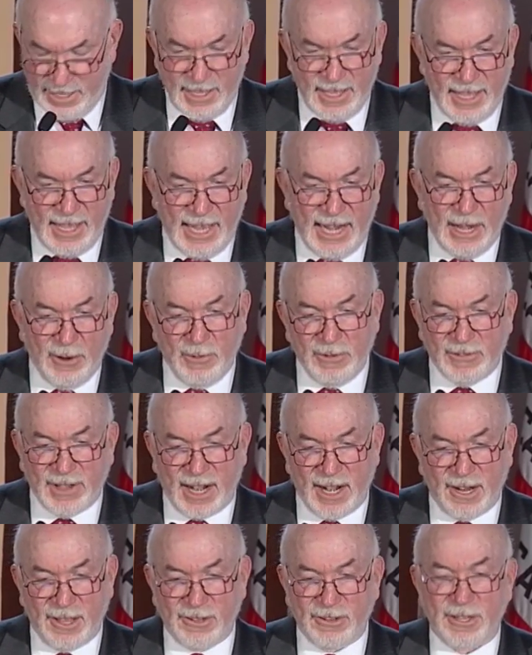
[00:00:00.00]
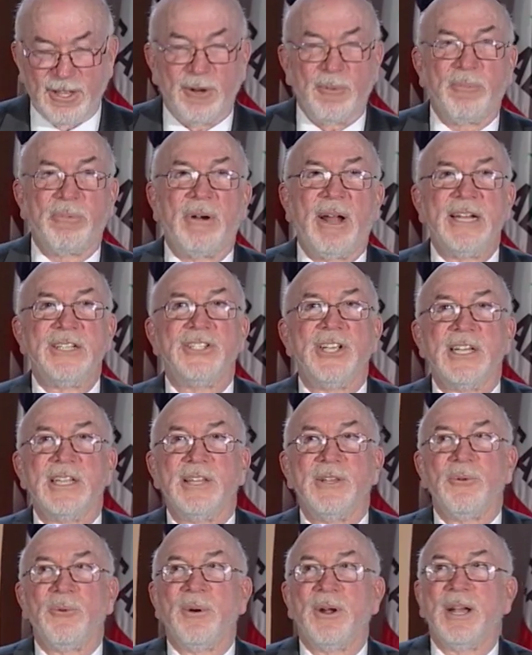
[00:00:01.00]
And then we've got another little project
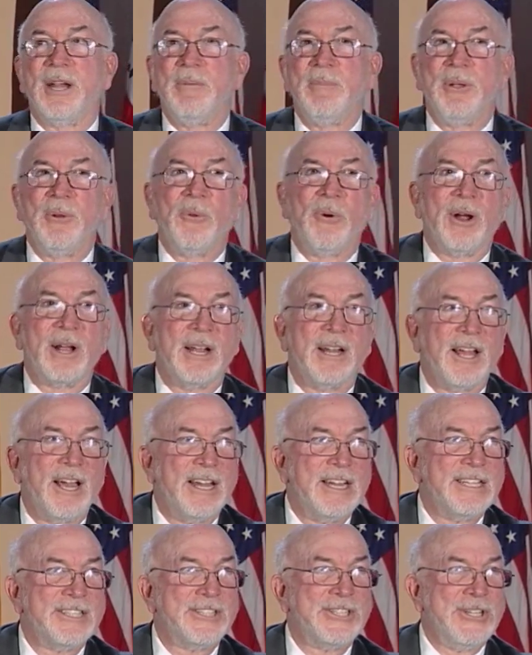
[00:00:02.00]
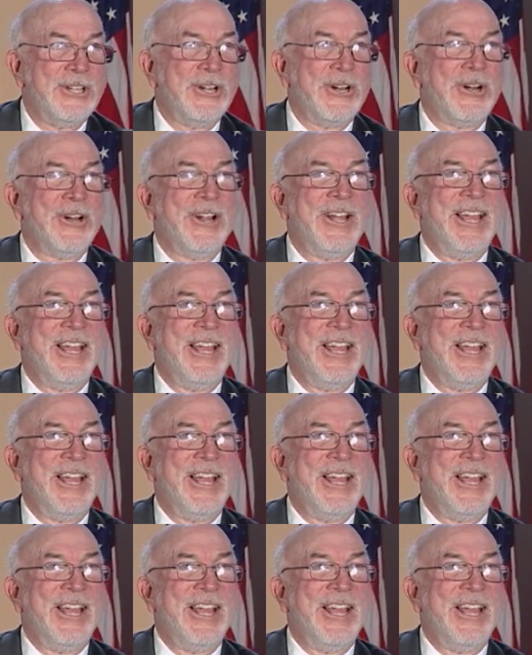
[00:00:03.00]
that we're going to be working on this year.